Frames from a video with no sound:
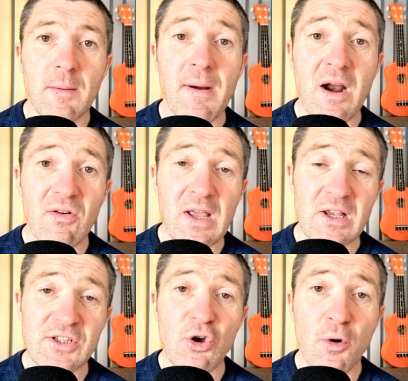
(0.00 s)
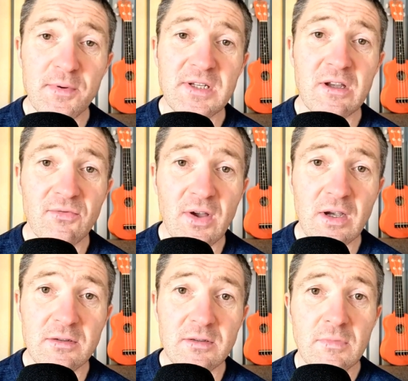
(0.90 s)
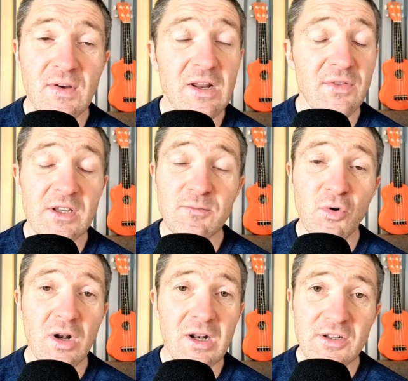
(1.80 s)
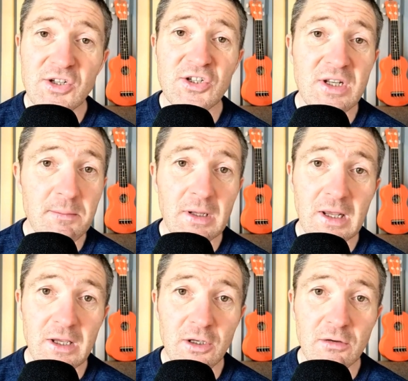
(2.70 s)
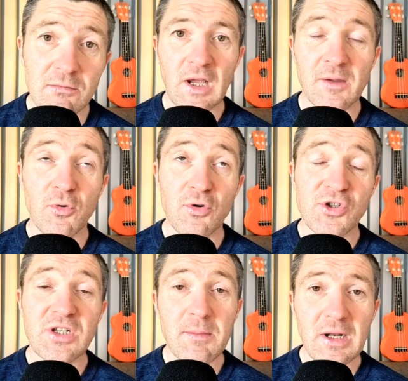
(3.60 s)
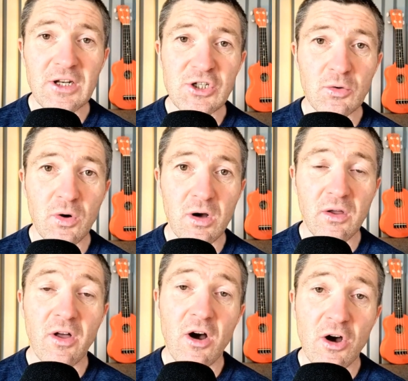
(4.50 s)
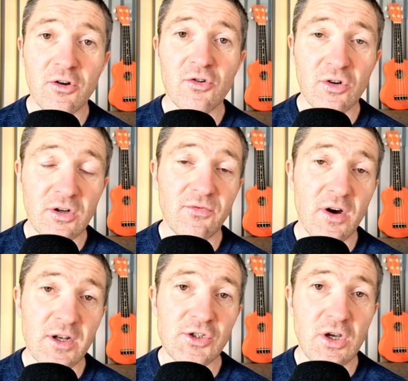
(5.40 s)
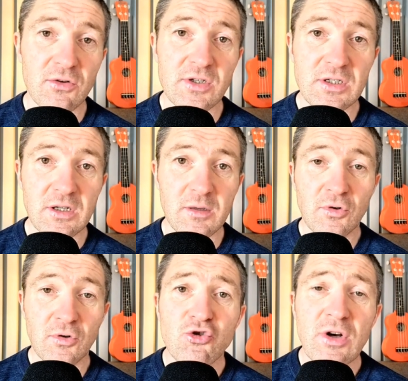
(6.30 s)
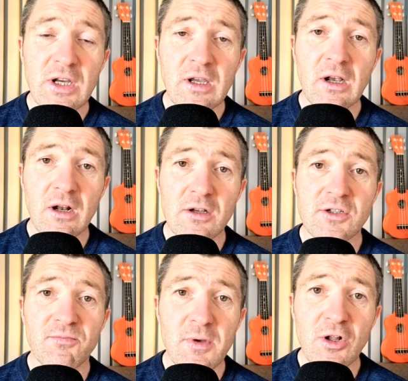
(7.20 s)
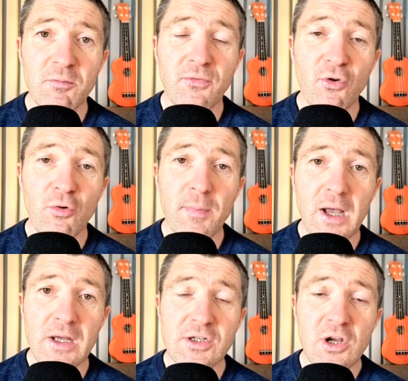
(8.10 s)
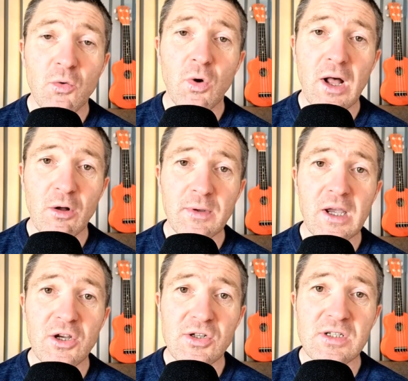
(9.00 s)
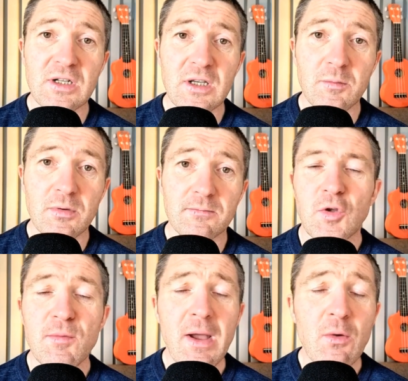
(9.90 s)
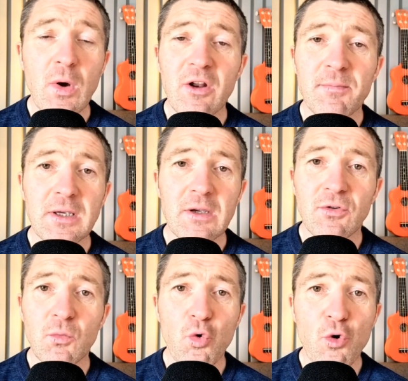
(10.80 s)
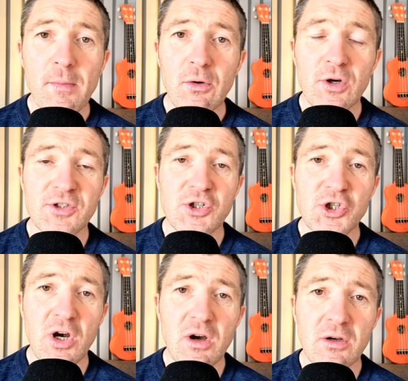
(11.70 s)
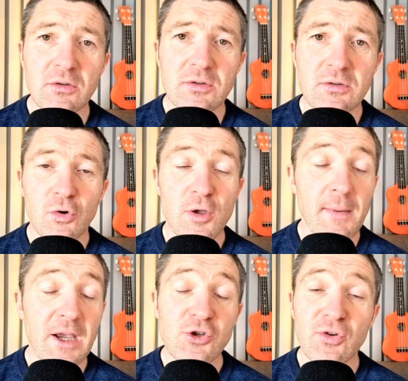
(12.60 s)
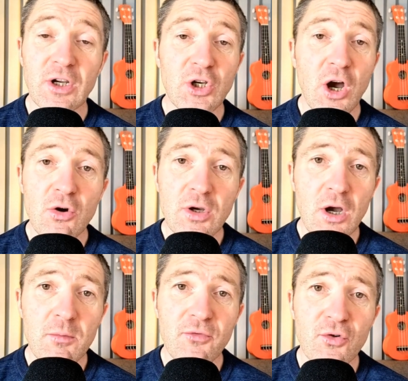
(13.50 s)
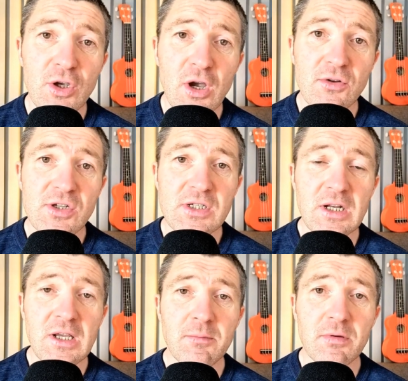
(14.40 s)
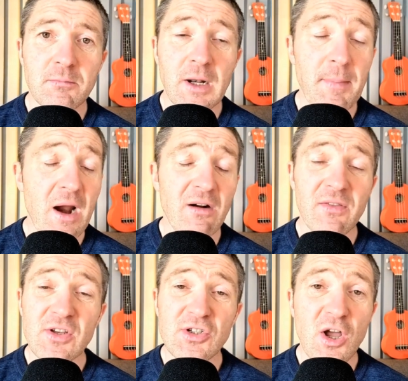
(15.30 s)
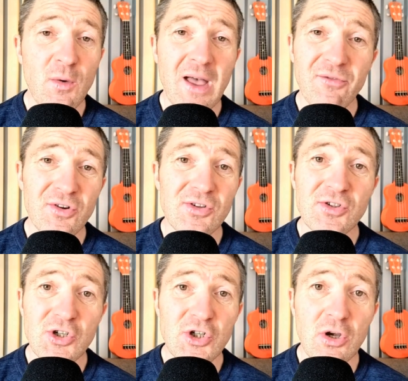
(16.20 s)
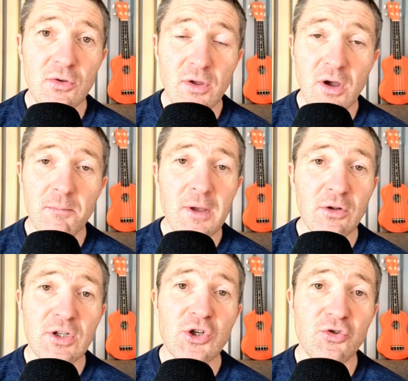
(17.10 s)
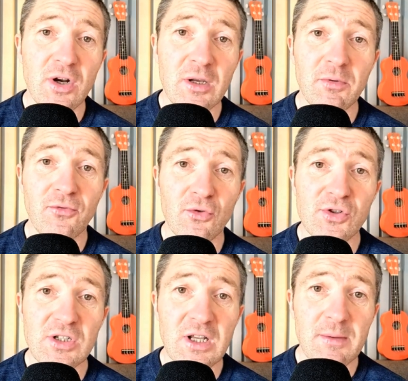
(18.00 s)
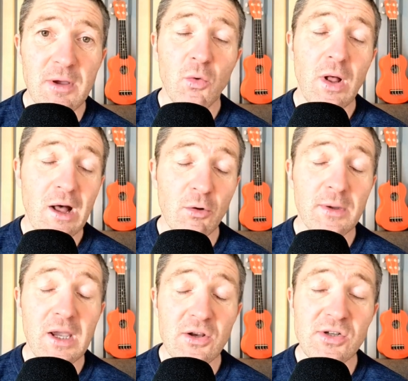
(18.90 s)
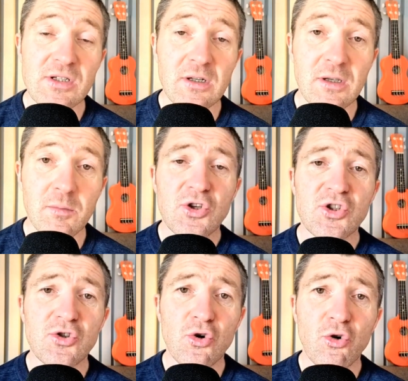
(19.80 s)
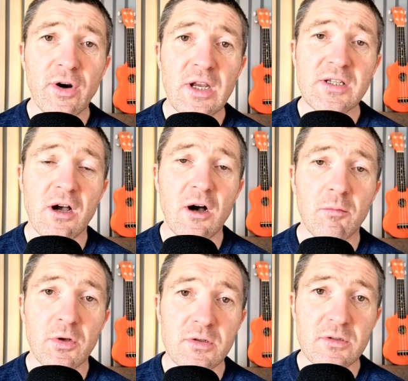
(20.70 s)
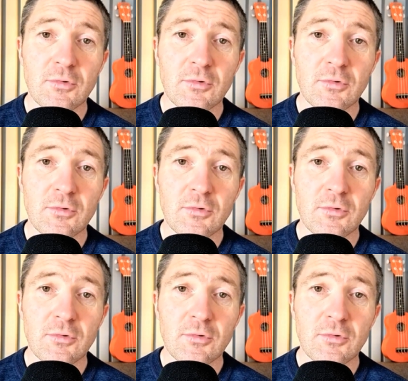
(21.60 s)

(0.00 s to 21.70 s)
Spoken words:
Apparently, it has the opposite effect. If anything, it's more likely to stimulate you. And the more stimulated you are, the harder you're going to find it to go to sleep. Drinking a glass of milk before bed will help get you to sleep. You may well have been given warm milk as a child, or you may drink cocoa before you go to sleep, but apparently there's no evidence to show that a milky drink before sleep will help get you to sleep. Snoring is harmless.